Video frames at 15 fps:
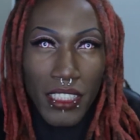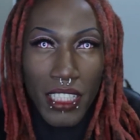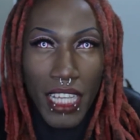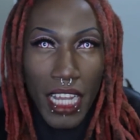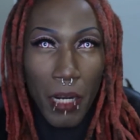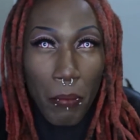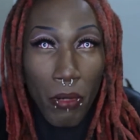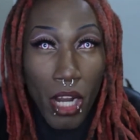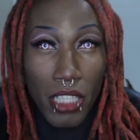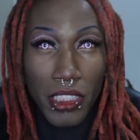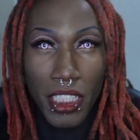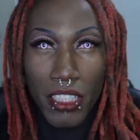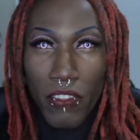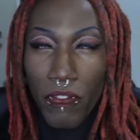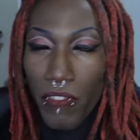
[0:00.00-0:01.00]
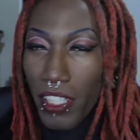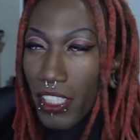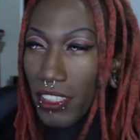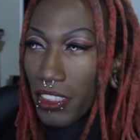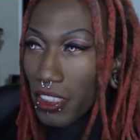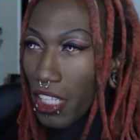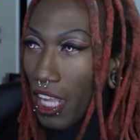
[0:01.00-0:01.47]
and I got a project to
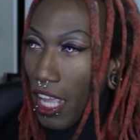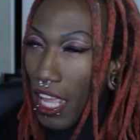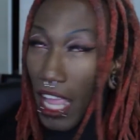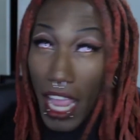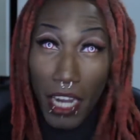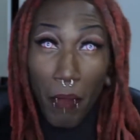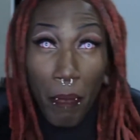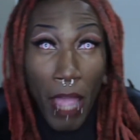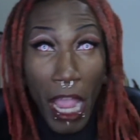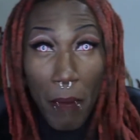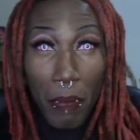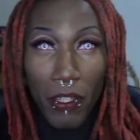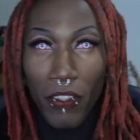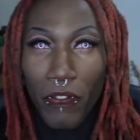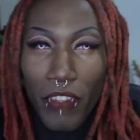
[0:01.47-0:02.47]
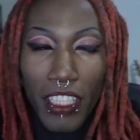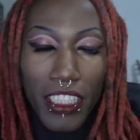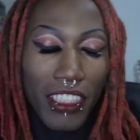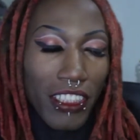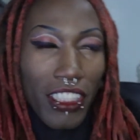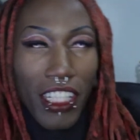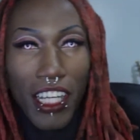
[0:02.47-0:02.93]
finish and a paper to
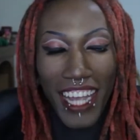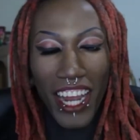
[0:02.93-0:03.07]
finish.